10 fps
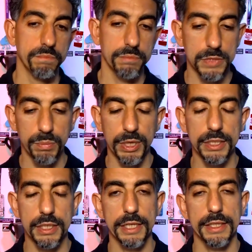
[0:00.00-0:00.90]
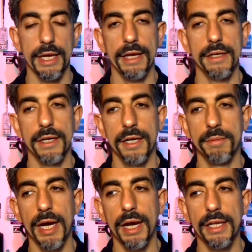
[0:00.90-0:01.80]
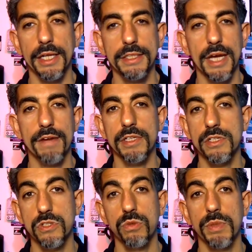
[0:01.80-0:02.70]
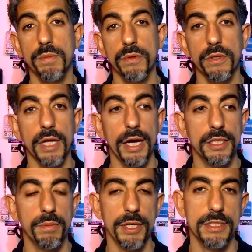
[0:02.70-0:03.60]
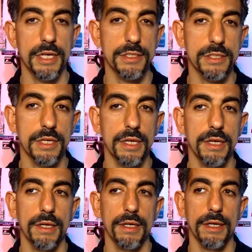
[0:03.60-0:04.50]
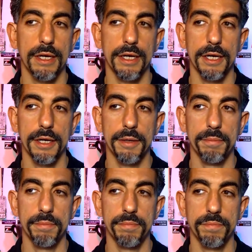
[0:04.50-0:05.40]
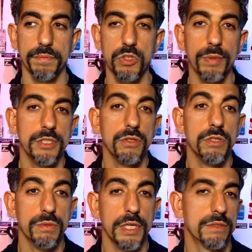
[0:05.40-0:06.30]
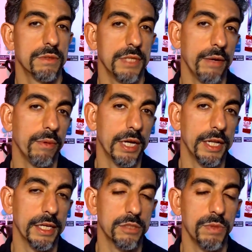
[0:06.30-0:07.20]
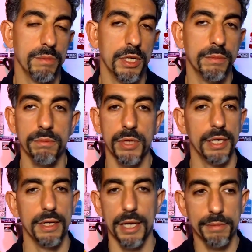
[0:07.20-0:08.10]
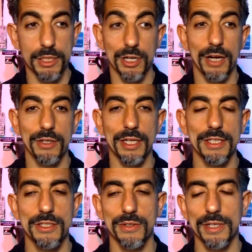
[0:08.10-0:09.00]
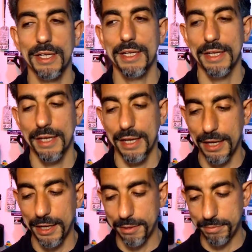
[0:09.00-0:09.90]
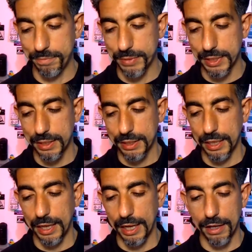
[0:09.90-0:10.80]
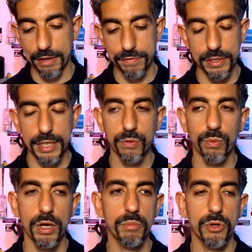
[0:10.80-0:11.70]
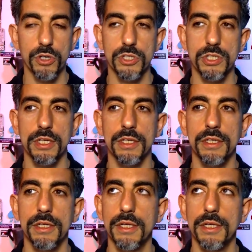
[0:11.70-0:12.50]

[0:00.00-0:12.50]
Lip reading: Depending like that. I like to have at least 2 people on the pen test. um, 2 by 2 is what I like to be a minimum, but I'm not sure how you guys do it. Um, I feel like one person.